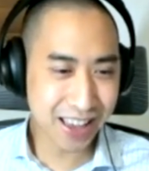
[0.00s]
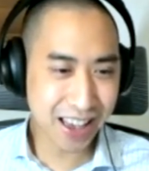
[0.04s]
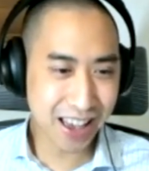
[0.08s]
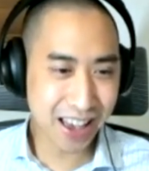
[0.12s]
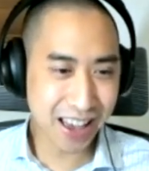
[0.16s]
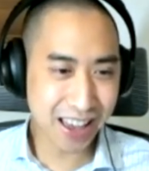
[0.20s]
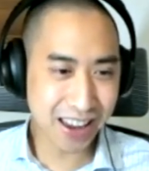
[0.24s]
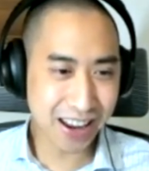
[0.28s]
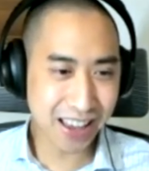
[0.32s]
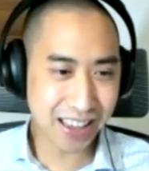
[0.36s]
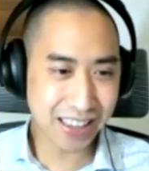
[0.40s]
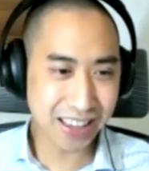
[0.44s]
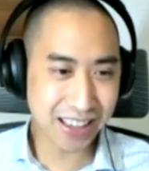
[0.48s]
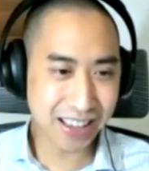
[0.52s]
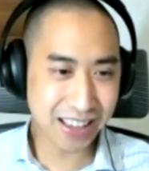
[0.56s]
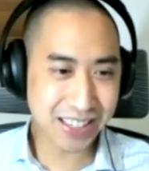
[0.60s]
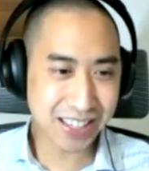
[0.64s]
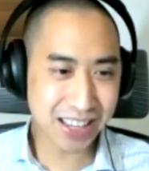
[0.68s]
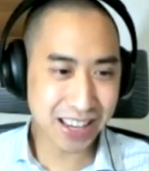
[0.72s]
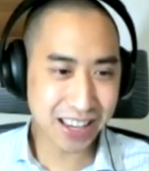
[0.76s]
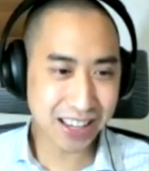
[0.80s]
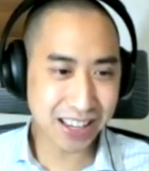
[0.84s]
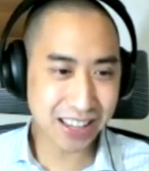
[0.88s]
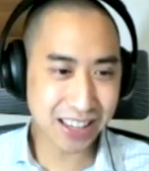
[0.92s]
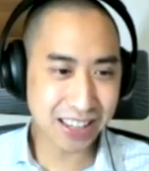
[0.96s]
And I think
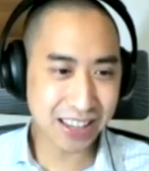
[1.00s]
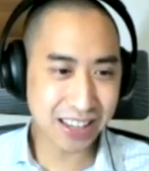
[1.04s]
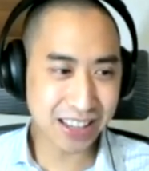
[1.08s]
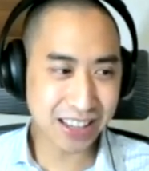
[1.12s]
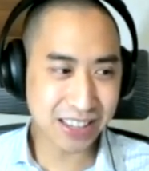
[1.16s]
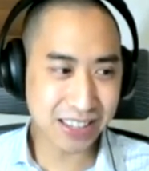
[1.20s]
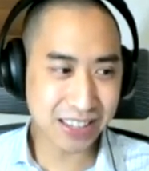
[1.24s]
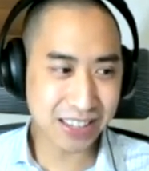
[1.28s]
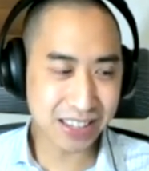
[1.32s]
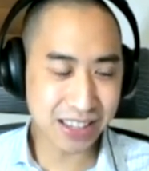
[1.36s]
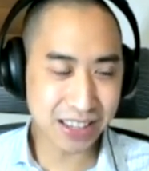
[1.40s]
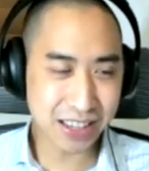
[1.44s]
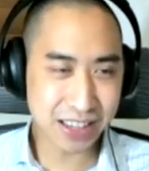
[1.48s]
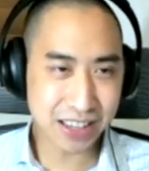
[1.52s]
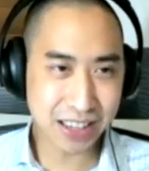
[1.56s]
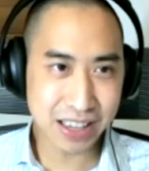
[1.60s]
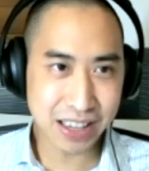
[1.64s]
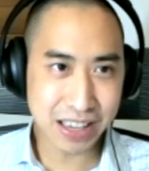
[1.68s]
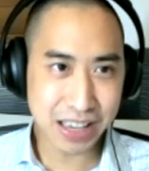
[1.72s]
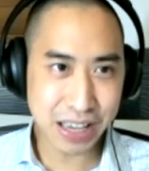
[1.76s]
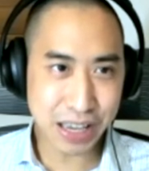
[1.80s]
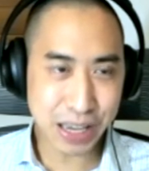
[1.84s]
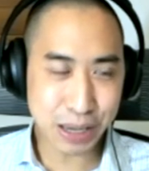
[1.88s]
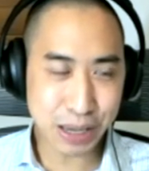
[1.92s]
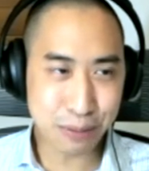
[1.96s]
second is,
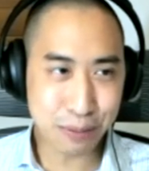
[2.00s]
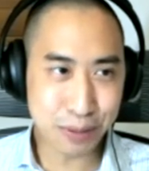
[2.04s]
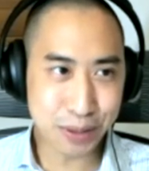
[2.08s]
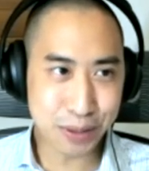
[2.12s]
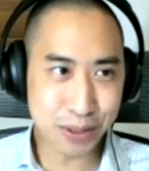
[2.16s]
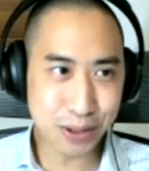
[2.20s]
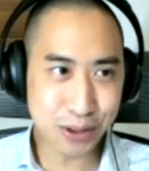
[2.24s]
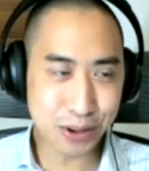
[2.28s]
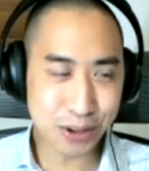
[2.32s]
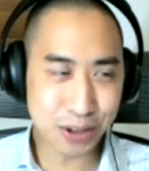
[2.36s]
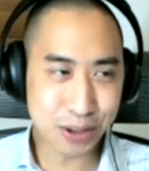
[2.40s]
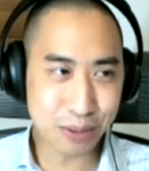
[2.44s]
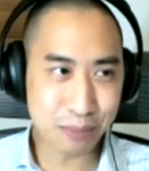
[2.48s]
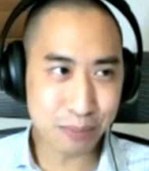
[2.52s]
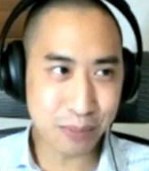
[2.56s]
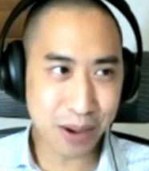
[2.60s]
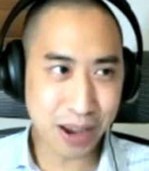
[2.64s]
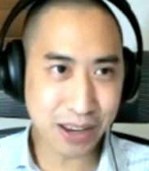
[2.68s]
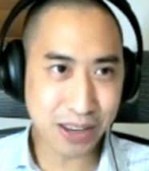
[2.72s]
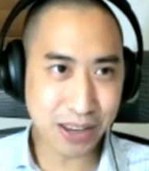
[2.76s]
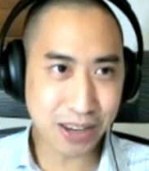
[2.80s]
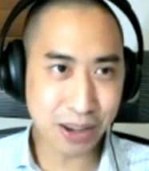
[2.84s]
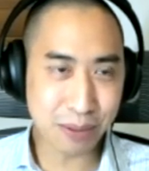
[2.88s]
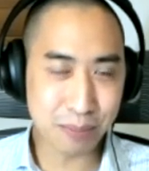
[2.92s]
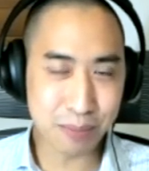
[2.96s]
even though you
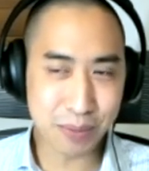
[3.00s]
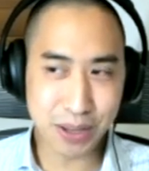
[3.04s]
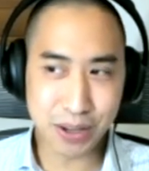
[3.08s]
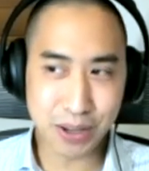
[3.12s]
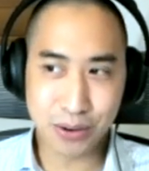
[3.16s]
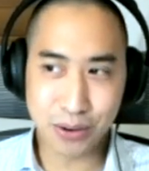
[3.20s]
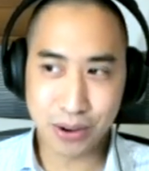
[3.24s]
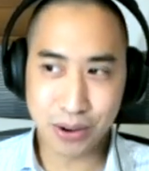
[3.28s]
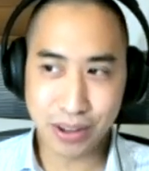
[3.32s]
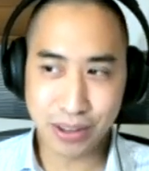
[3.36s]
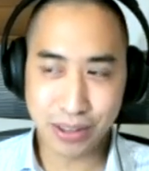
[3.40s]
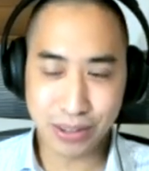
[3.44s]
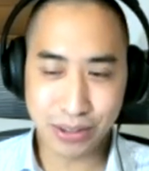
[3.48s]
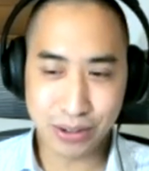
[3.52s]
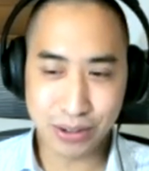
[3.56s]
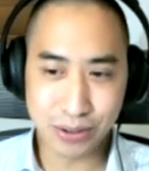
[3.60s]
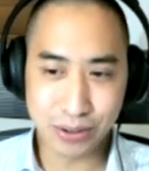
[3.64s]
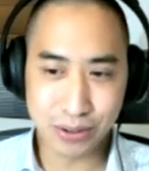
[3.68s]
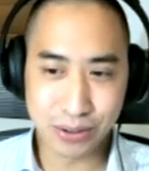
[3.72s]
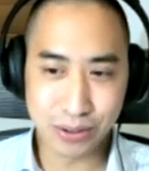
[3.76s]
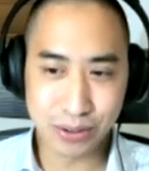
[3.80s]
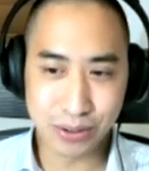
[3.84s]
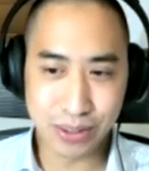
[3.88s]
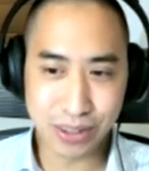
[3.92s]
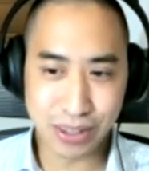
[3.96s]
might not be going
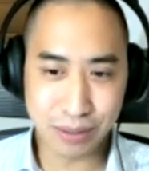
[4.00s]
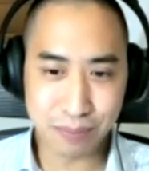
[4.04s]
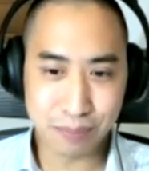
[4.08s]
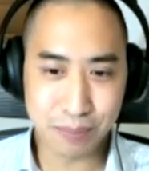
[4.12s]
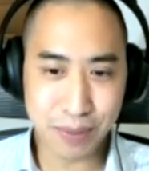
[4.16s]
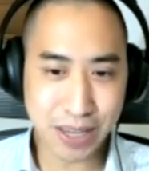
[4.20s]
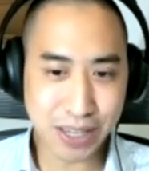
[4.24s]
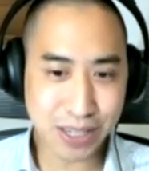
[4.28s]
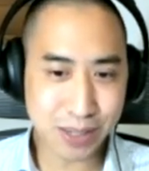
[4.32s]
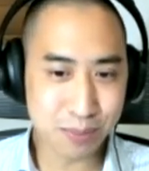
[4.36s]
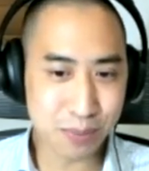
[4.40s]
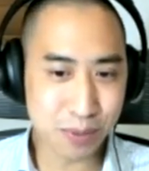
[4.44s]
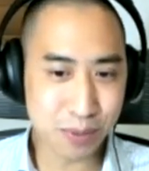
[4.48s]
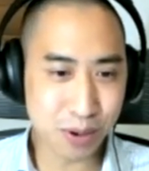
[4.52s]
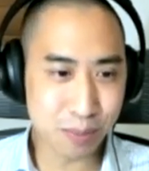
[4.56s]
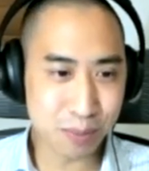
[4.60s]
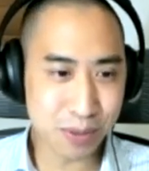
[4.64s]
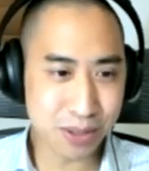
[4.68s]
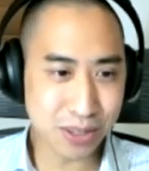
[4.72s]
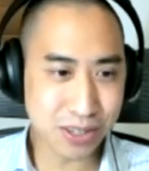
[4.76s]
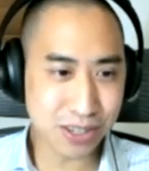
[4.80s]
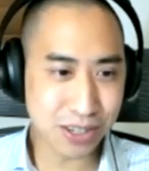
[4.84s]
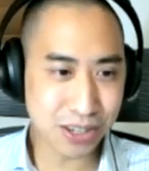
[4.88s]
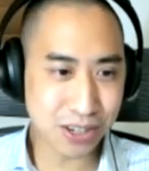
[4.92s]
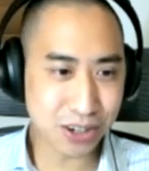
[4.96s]
through the best
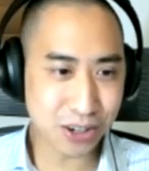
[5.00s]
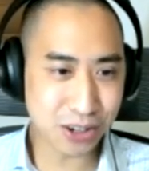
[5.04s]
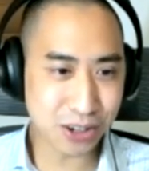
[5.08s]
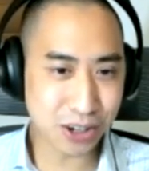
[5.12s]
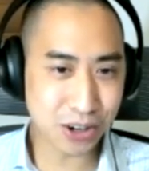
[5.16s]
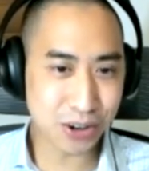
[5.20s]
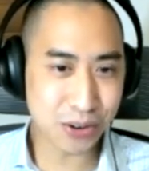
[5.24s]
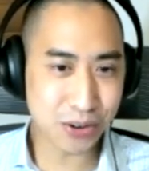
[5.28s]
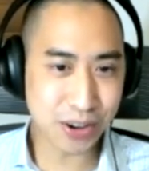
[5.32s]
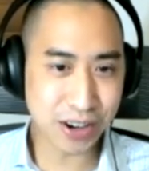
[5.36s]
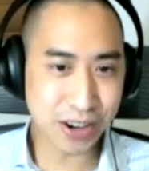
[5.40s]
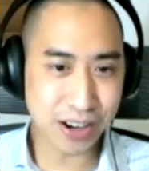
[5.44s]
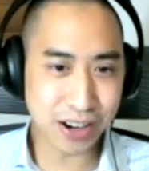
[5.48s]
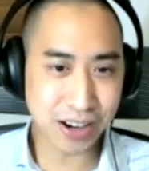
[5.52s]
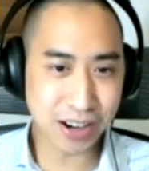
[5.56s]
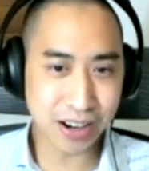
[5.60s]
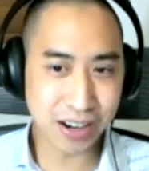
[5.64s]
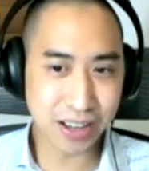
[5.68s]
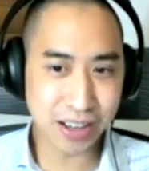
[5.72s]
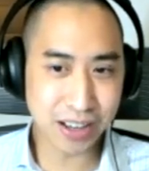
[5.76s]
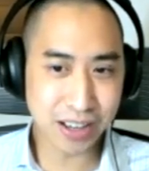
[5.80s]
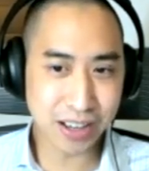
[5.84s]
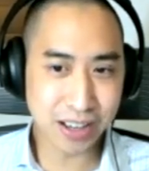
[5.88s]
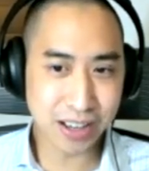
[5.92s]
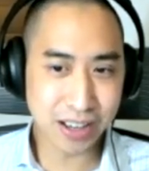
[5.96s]
moments in your
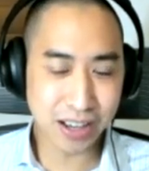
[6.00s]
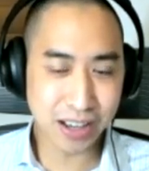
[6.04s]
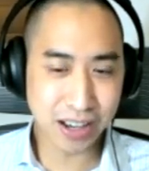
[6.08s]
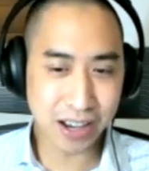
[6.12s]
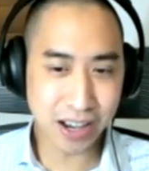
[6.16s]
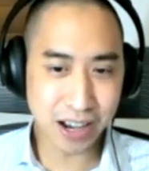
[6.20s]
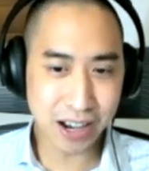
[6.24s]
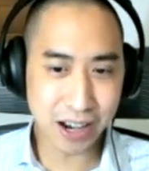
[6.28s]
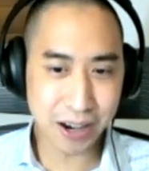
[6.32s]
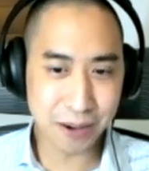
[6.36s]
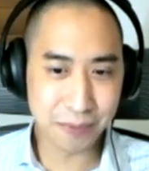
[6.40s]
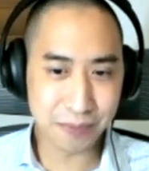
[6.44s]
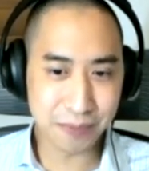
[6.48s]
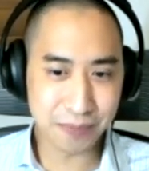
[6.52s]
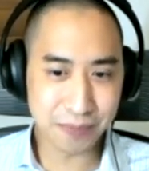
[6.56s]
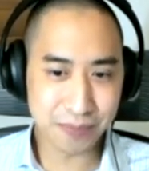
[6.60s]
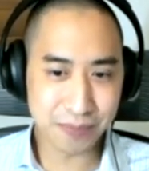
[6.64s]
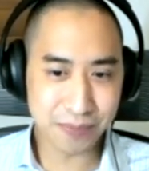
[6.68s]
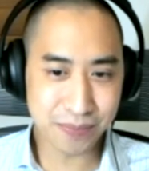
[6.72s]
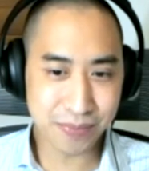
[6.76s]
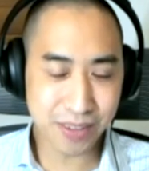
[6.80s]
career,